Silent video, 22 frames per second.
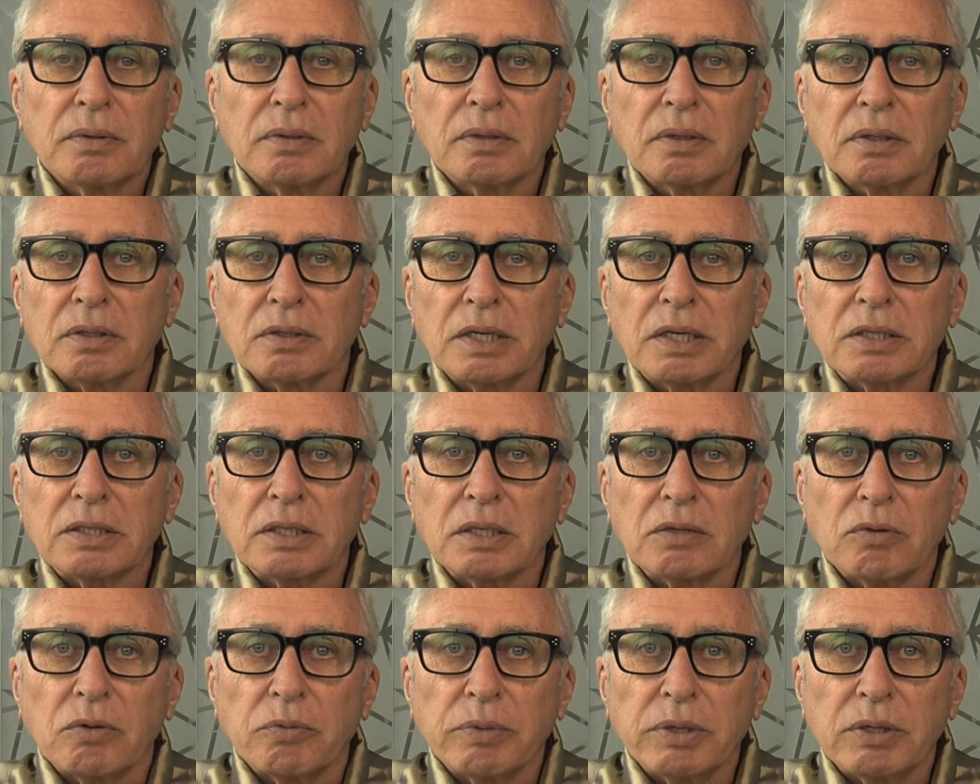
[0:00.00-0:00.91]

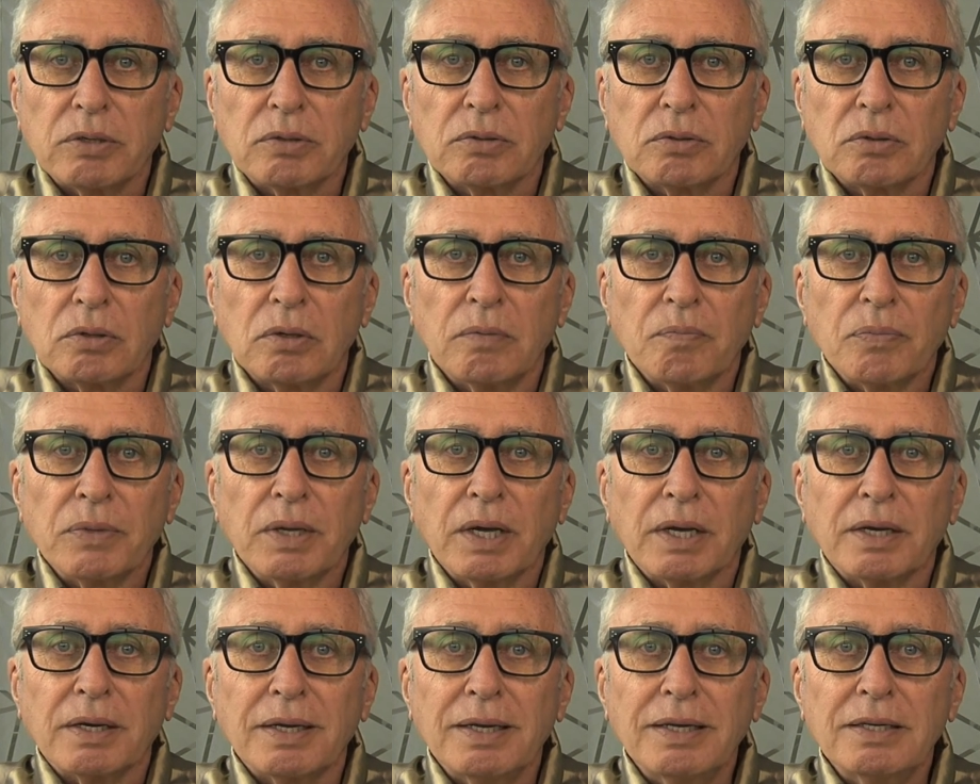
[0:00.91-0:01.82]
conducting what we call
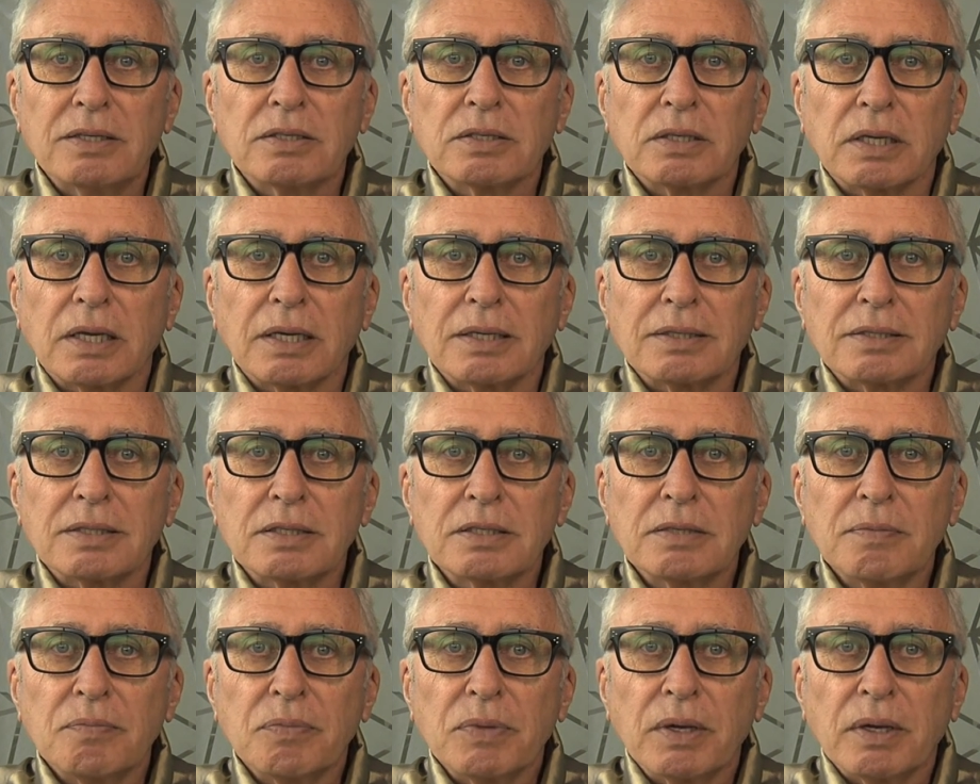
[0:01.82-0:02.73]
a needs
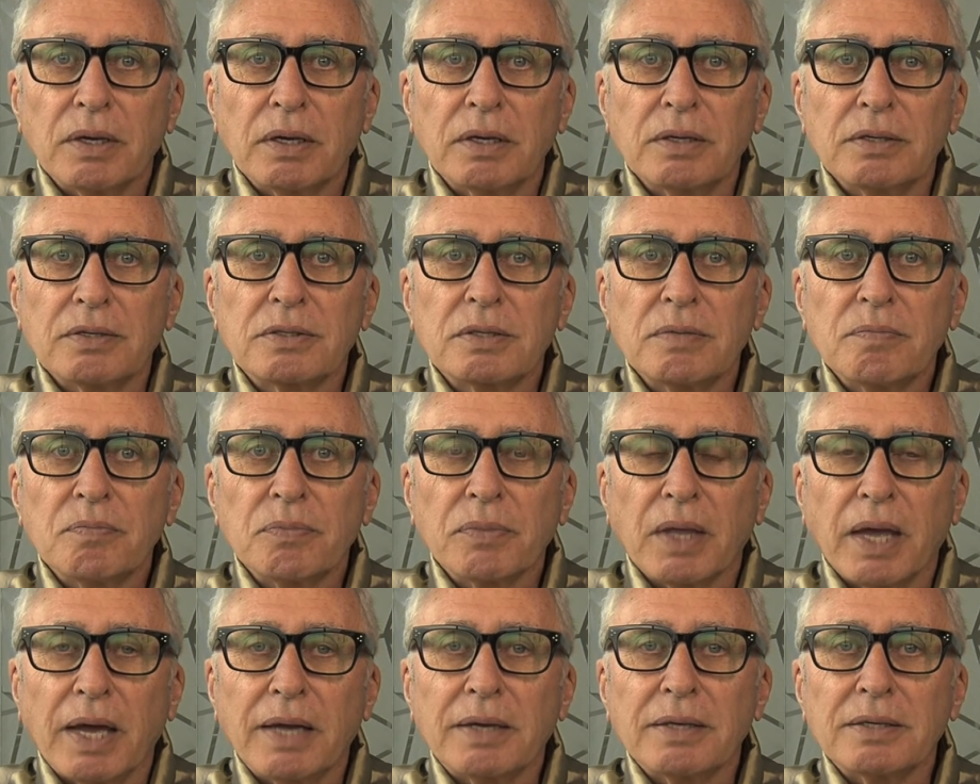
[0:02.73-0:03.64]
analysis, is
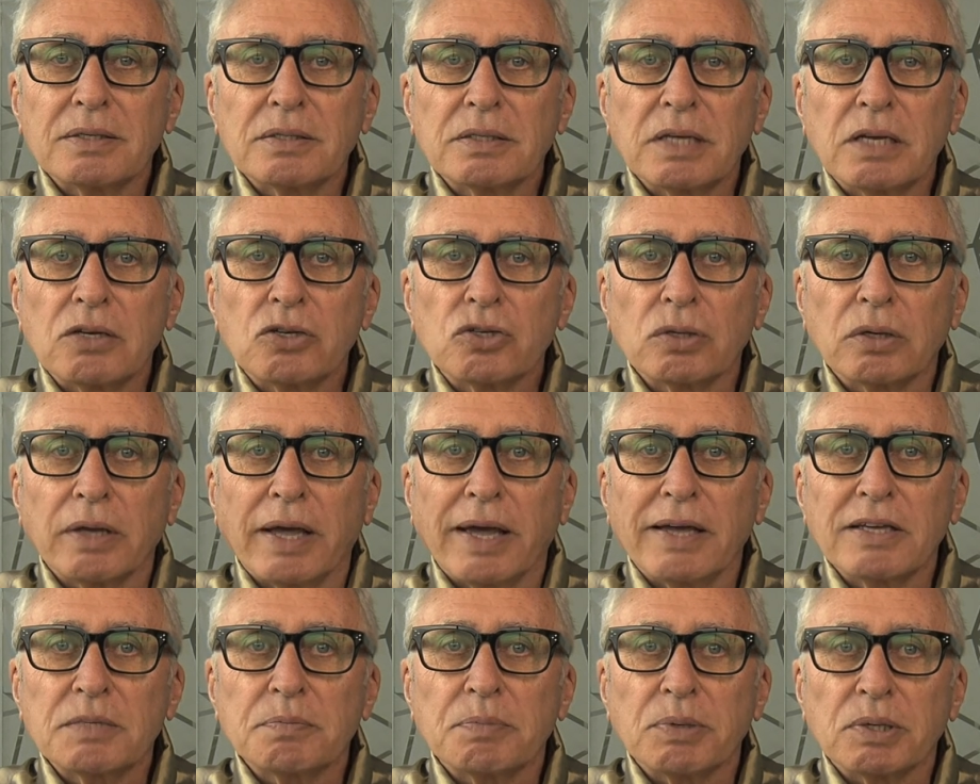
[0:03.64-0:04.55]
an essential
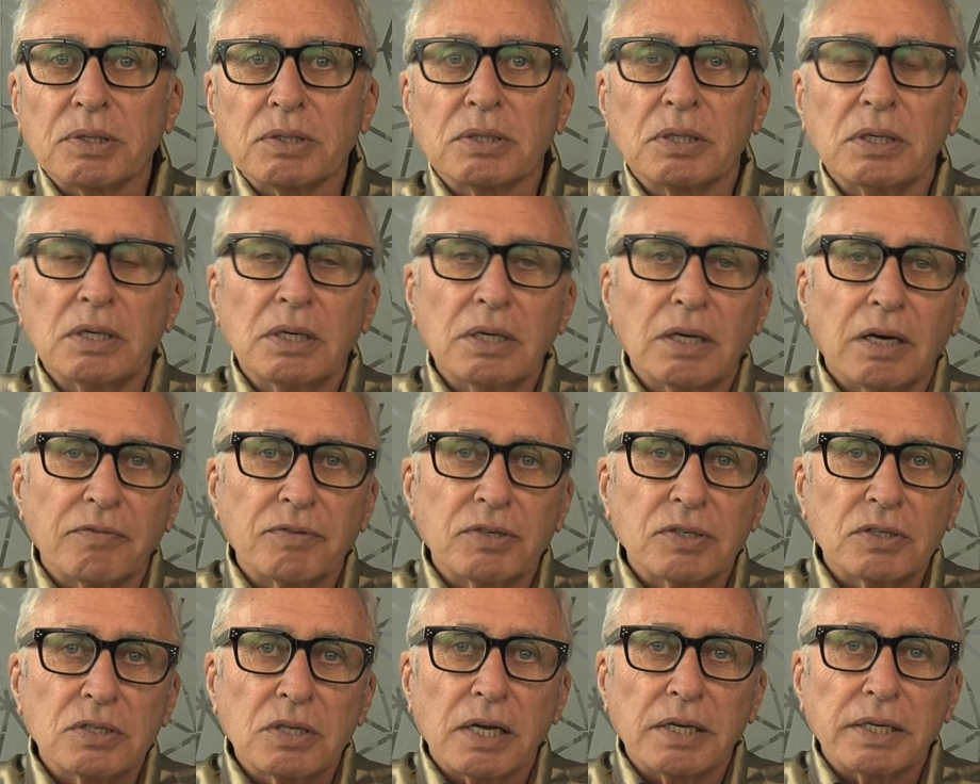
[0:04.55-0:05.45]
aspect of
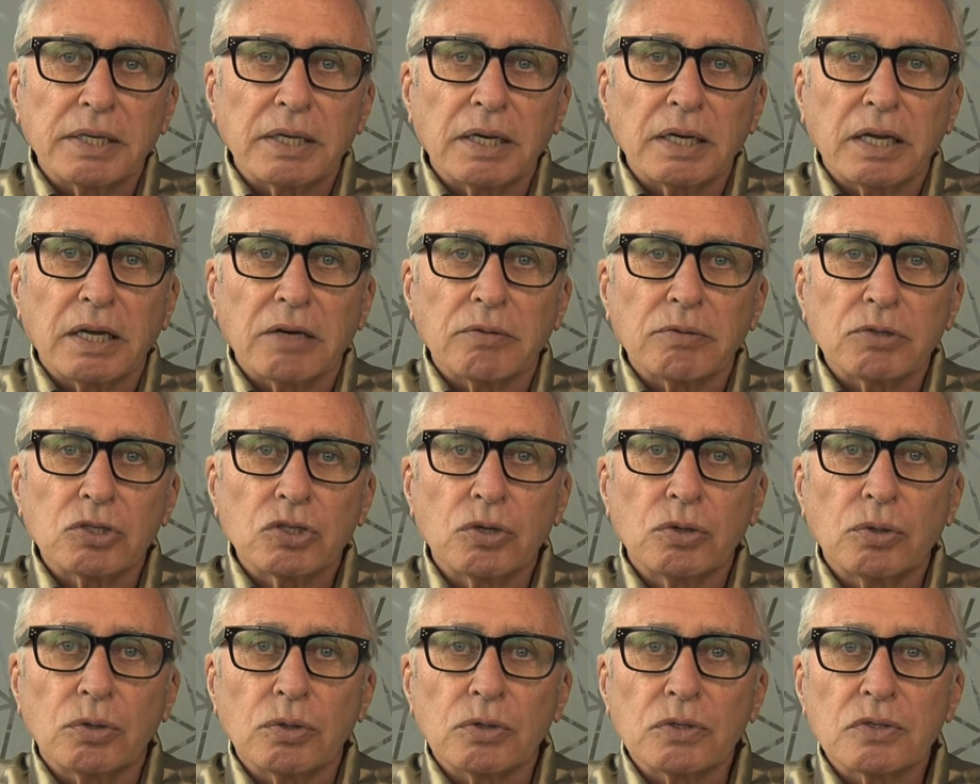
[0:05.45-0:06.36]
designing a language
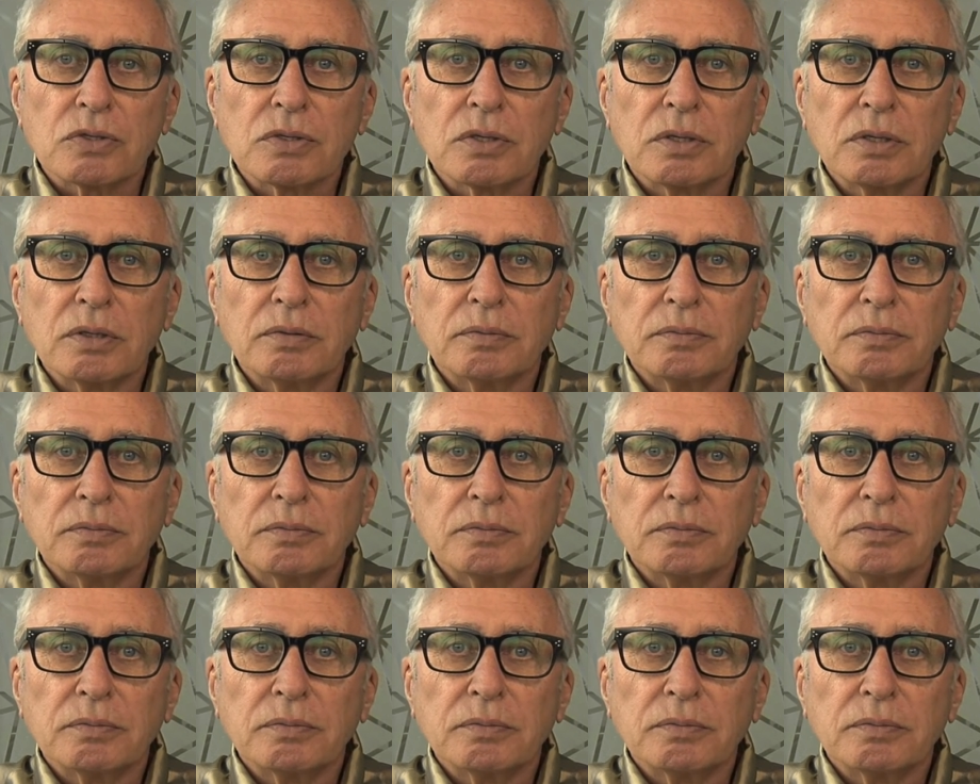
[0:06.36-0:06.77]
course.